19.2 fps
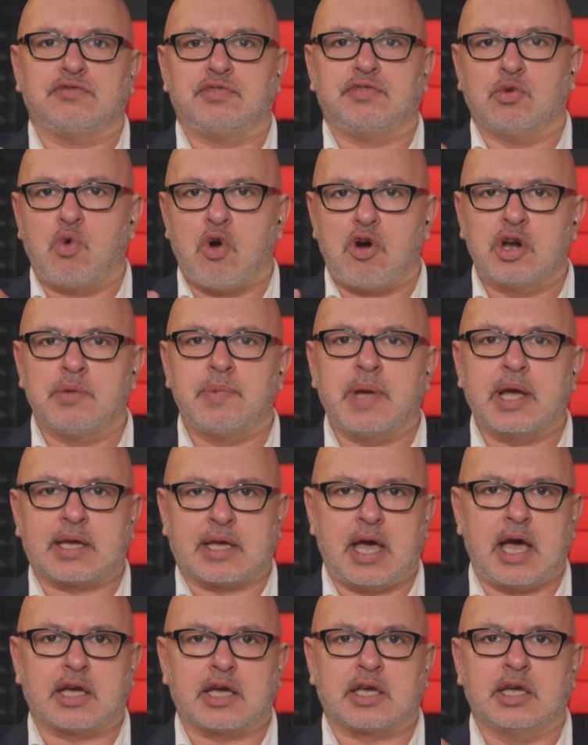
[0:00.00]
So if you're worried about
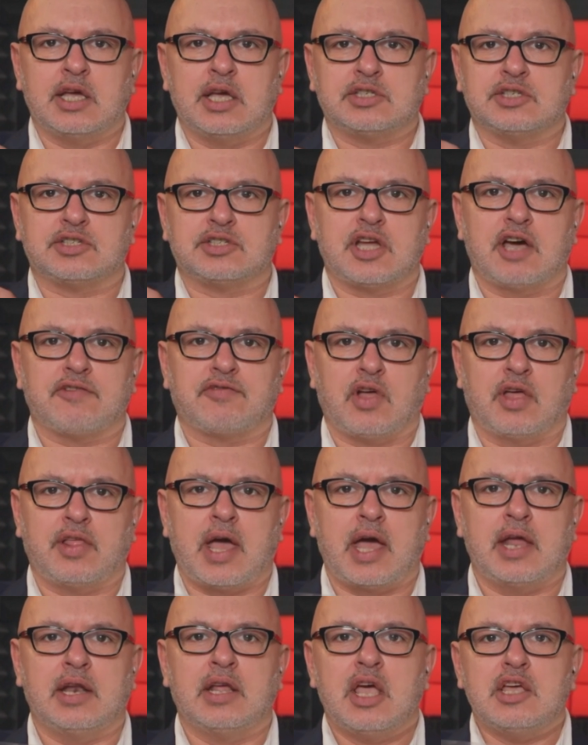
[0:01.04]
car keys and stuff like
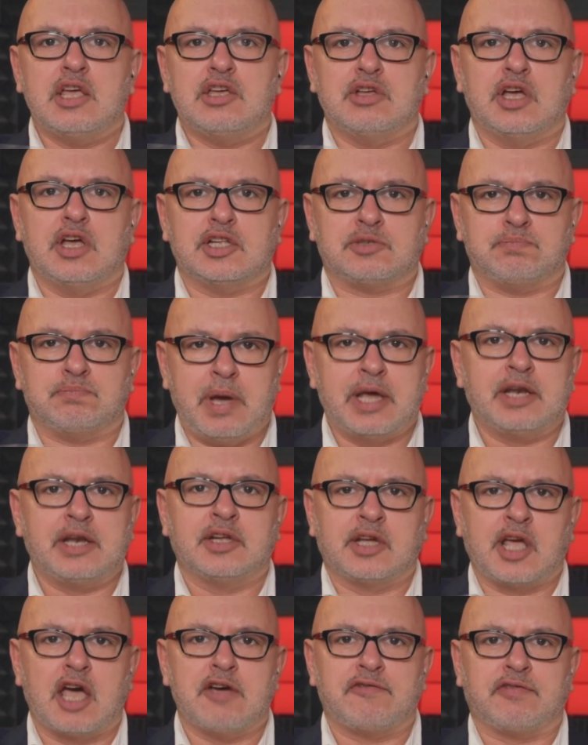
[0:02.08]
that, it's
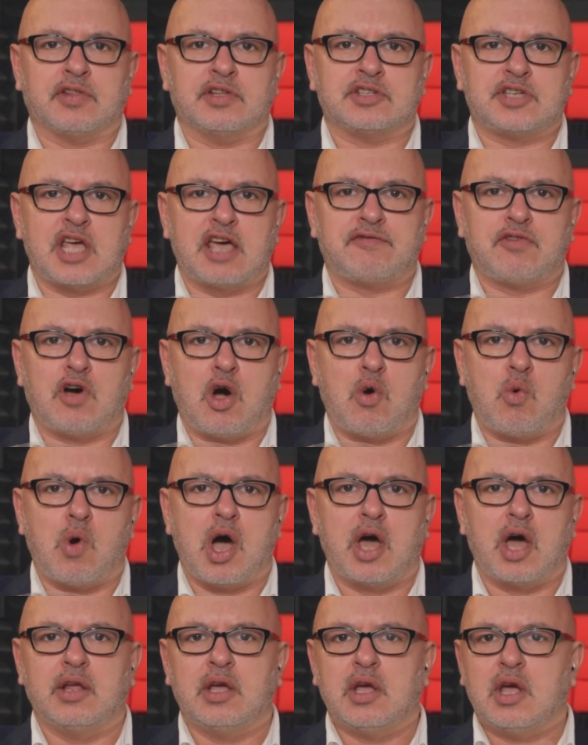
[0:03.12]
better to go for the Sapphire
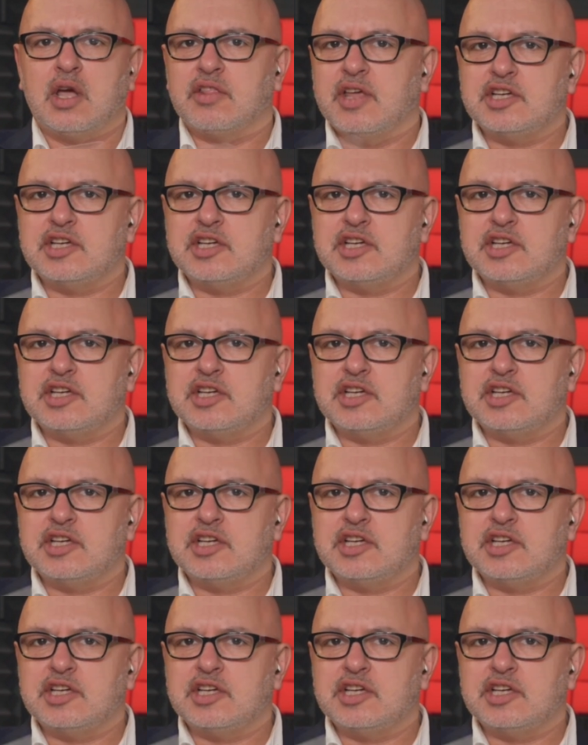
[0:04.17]
one.